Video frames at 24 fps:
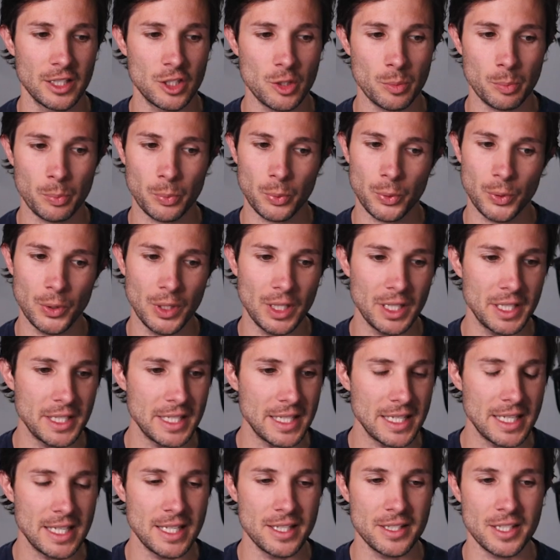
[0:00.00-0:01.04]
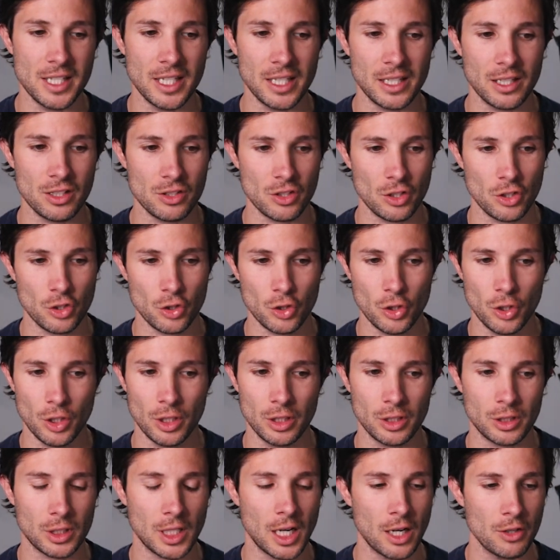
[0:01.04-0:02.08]
it's pretty easy because there's
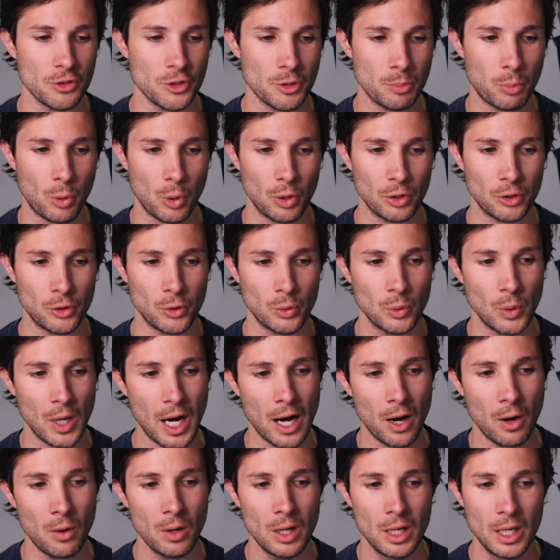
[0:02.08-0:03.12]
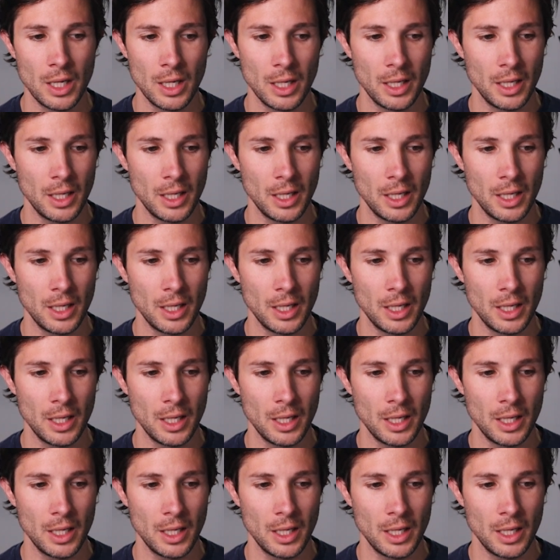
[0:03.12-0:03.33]
good crowd support throughout.